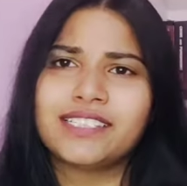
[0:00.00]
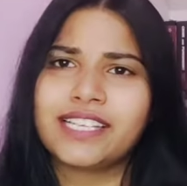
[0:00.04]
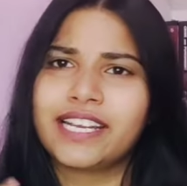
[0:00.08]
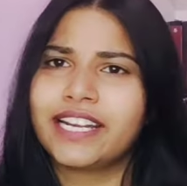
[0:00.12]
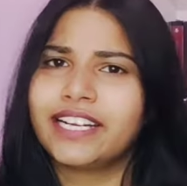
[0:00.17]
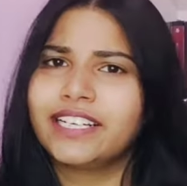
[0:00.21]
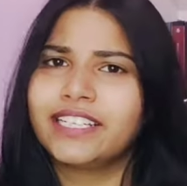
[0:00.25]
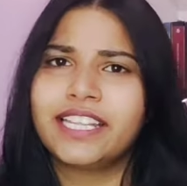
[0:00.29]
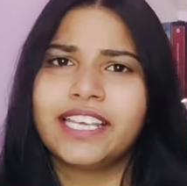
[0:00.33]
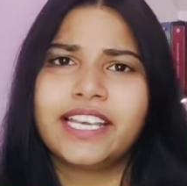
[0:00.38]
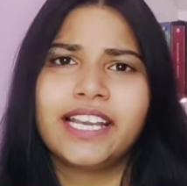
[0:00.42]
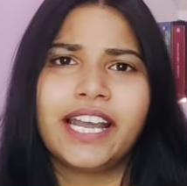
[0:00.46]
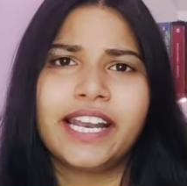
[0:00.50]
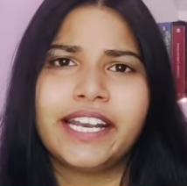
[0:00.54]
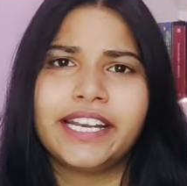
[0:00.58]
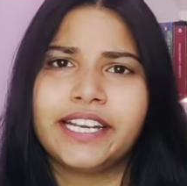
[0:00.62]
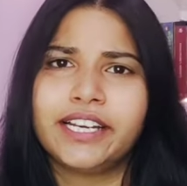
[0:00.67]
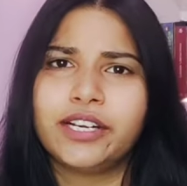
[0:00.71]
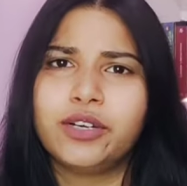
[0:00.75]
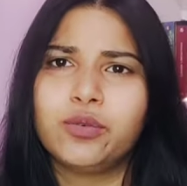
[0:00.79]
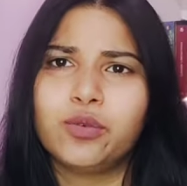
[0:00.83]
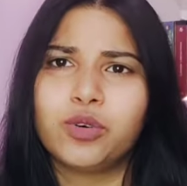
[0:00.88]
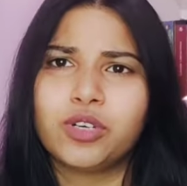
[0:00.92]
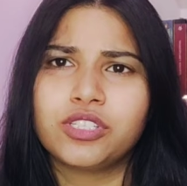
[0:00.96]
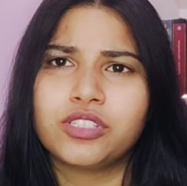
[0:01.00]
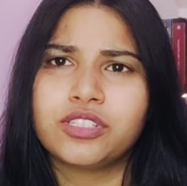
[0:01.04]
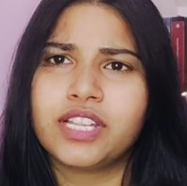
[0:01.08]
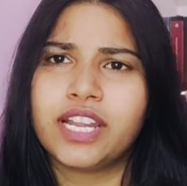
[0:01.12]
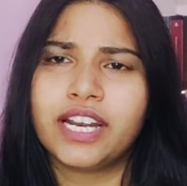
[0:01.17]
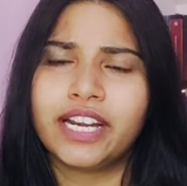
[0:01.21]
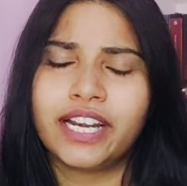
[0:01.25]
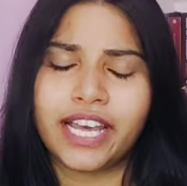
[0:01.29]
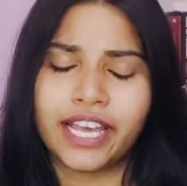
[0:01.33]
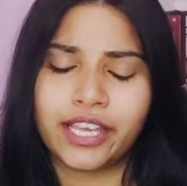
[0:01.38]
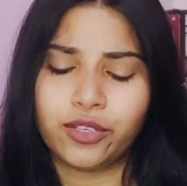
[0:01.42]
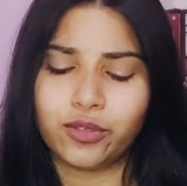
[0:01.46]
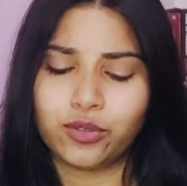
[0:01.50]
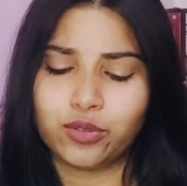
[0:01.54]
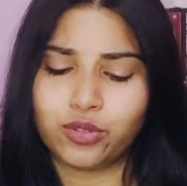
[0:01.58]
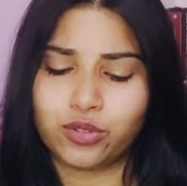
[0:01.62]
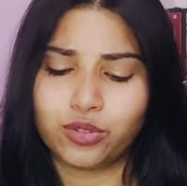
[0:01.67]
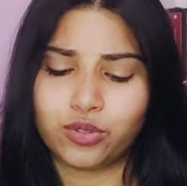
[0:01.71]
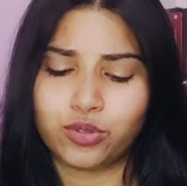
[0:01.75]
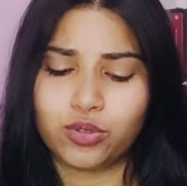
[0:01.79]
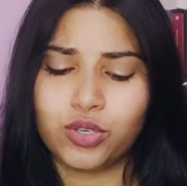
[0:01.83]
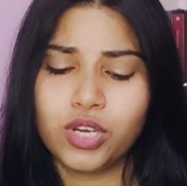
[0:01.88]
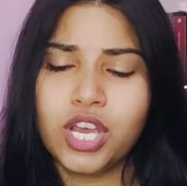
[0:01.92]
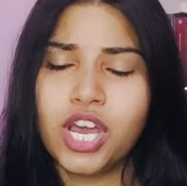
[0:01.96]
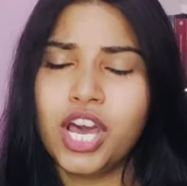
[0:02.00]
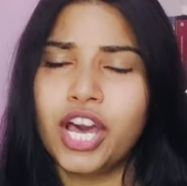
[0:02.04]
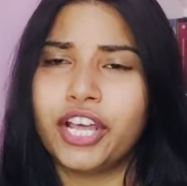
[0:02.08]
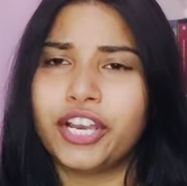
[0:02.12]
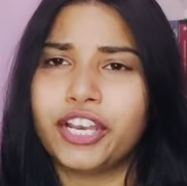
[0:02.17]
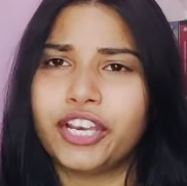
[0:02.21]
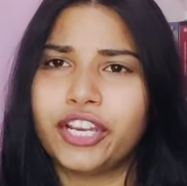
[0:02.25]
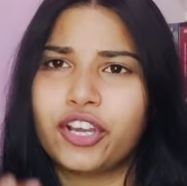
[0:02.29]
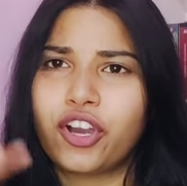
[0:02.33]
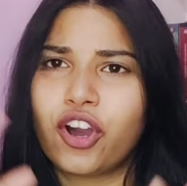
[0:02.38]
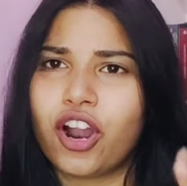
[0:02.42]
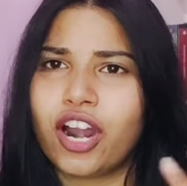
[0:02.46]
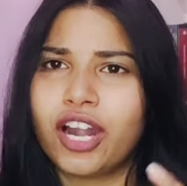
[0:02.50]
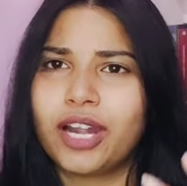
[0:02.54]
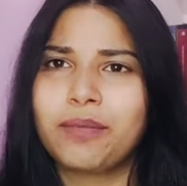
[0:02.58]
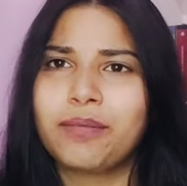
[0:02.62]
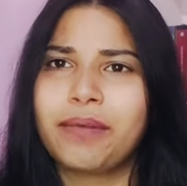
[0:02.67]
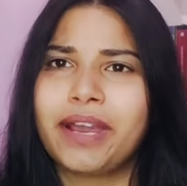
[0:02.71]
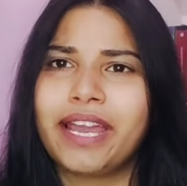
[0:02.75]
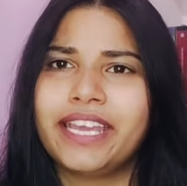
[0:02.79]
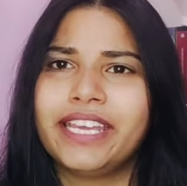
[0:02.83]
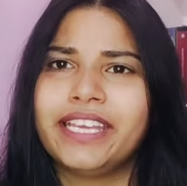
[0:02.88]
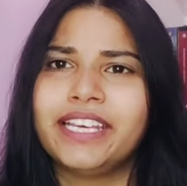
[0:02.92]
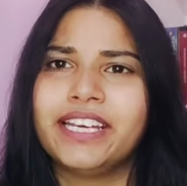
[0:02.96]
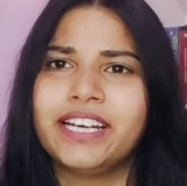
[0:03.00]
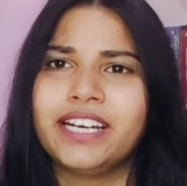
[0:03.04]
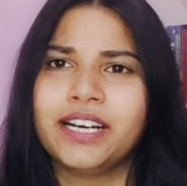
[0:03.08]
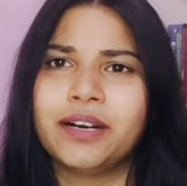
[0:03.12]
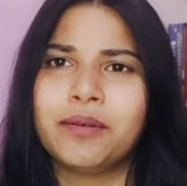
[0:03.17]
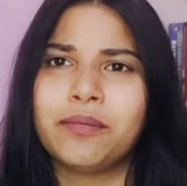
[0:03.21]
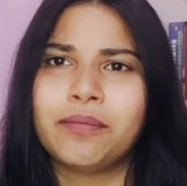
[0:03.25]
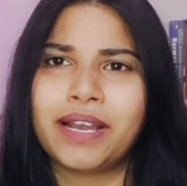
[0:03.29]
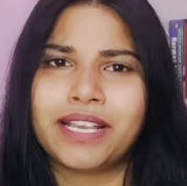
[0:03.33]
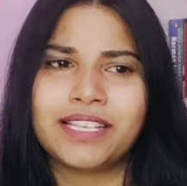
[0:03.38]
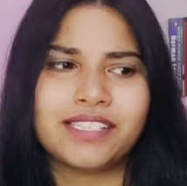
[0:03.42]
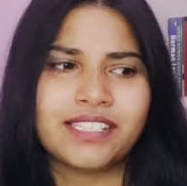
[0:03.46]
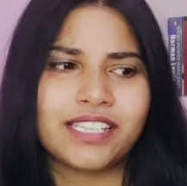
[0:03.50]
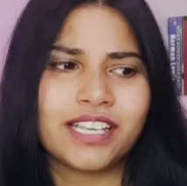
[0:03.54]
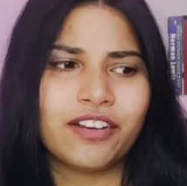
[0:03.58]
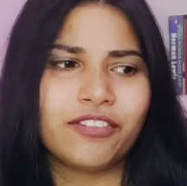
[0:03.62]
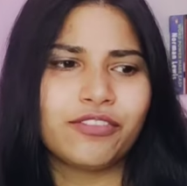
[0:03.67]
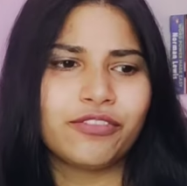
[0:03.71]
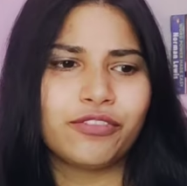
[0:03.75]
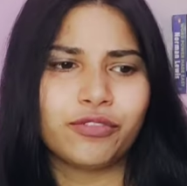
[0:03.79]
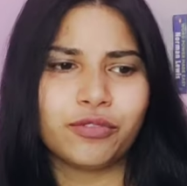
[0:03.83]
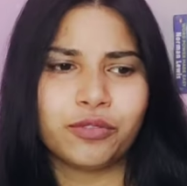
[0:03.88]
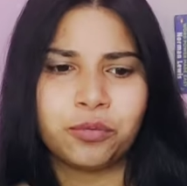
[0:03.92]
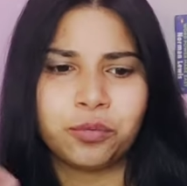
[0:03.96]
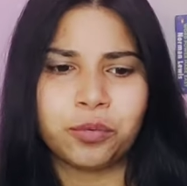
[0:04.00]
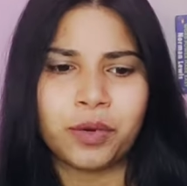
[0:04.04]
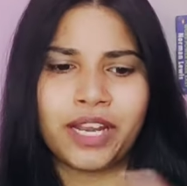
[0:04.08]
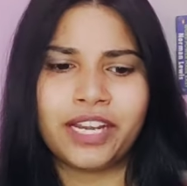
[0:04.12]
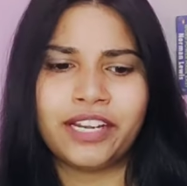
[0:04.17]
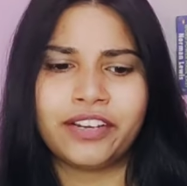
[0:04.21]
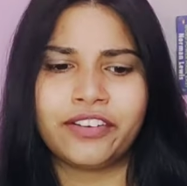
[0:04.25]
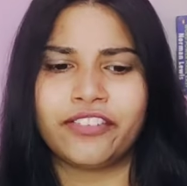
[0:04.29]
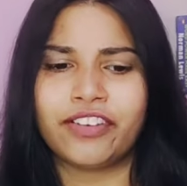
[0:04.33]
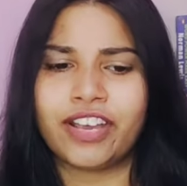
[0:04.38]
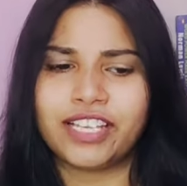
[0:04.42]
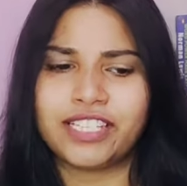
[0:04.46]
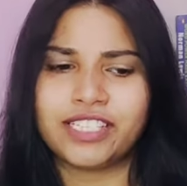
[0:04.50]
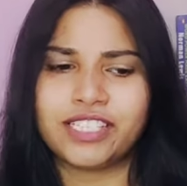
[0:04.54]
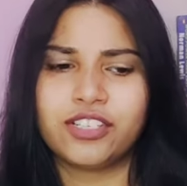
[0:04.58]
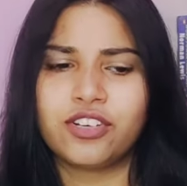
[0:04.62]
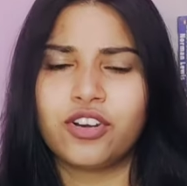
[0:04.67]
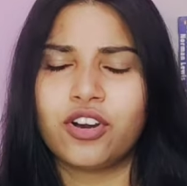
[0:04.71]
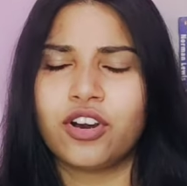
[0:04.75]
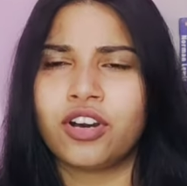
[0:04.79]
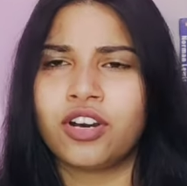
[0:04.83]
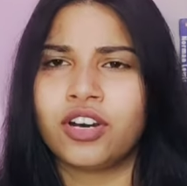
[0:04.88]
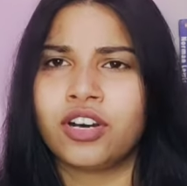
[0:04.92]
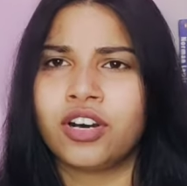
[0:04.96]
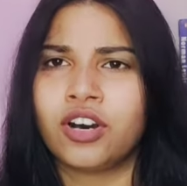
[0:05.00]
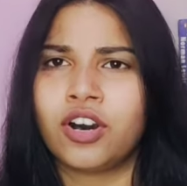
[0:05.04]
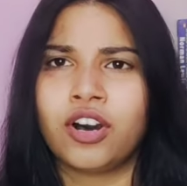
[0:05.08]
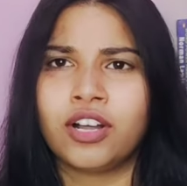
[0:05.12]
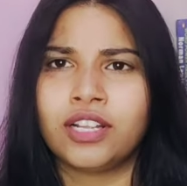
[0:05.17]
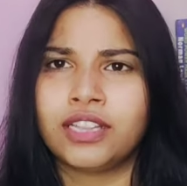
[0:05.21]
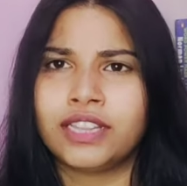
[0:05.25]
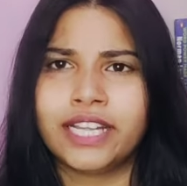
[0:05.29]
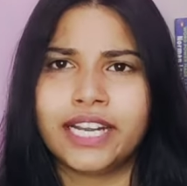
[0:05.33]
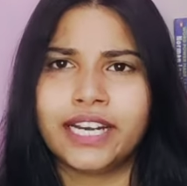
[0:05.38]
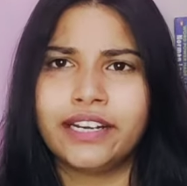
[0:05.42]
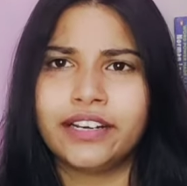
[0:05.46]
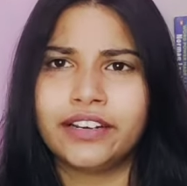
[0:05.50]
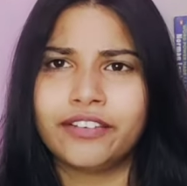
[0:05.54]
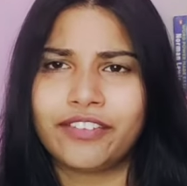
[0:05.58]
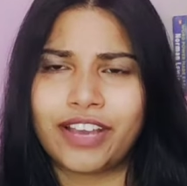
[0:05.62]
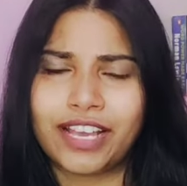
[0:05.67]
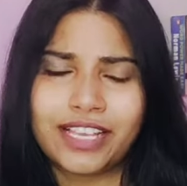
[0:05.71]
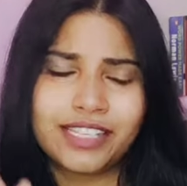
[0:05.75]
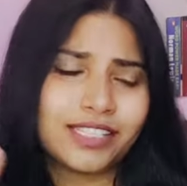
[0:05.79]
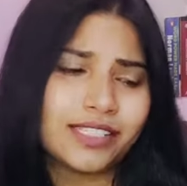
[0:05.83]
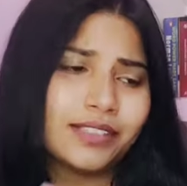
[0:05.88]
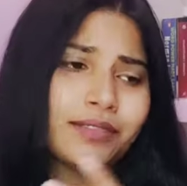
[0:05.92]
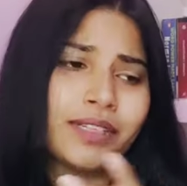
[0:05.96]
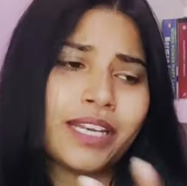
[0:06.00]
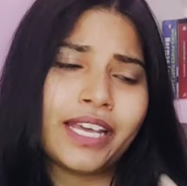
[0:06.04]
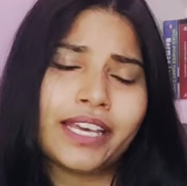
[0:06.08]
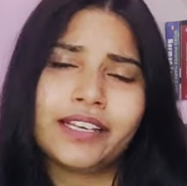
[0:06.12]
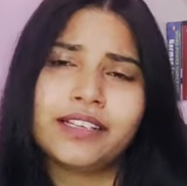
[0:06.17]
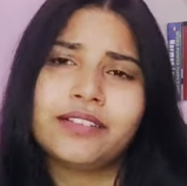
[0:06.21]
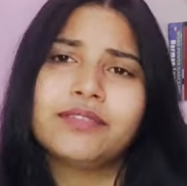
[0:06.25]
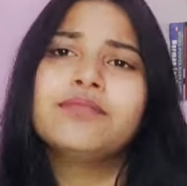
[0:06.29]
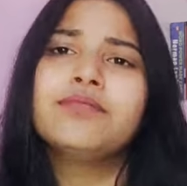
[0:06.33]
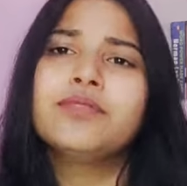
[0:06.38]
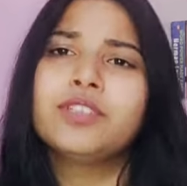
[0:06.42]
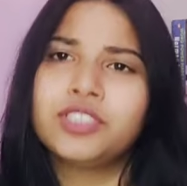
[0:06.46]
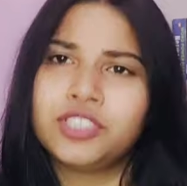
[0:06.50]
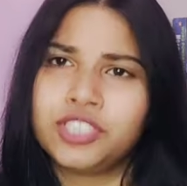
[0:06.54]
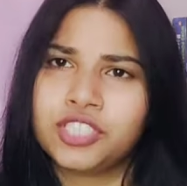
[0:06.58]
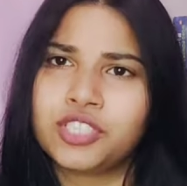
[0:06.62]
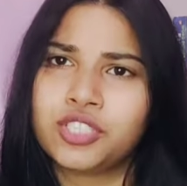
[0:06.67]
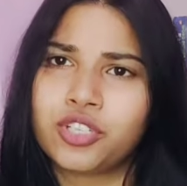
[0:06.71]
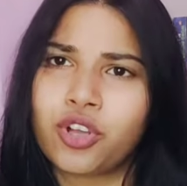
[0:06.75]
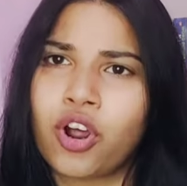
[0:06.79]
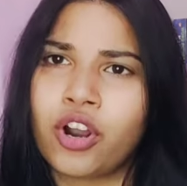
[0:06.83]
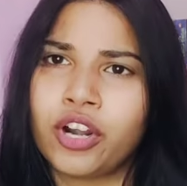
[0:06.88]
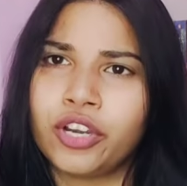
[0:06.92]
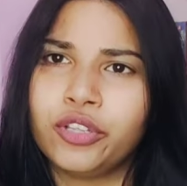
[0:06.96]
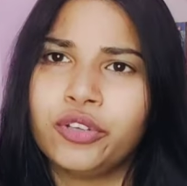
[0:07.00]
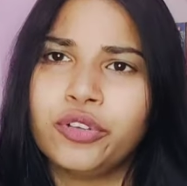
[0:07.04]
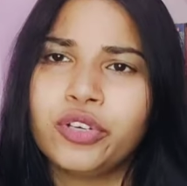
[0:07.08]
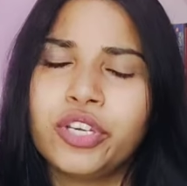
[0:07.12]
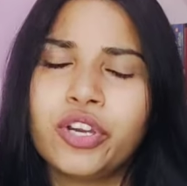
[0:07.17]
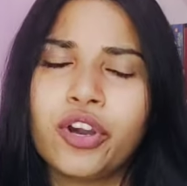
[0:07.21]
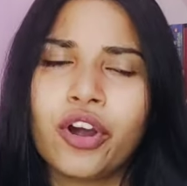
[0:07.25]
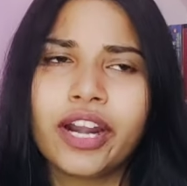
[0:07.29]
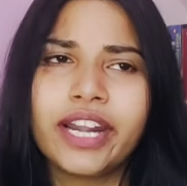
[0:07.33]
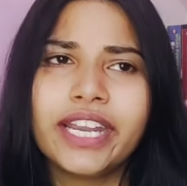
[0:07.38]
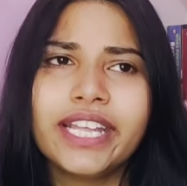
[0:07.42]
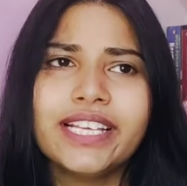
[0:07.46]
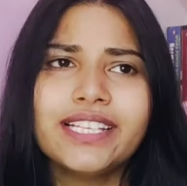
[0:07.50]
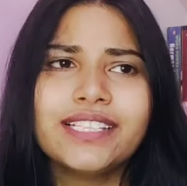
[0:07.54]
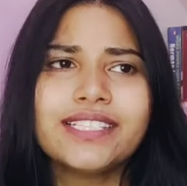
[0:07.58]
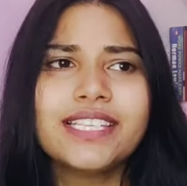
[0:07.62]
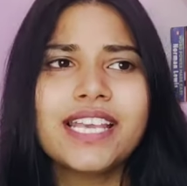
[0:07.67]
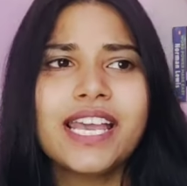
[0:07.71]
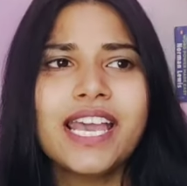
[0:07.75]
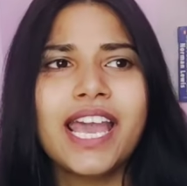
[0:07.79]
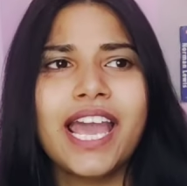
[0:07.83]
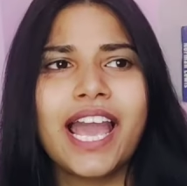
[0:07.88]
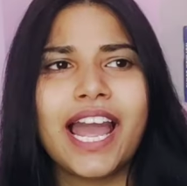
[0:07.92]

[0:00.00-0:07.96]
Second thing I did was that I used to record myself while revising, all that revising, like just audio recordings,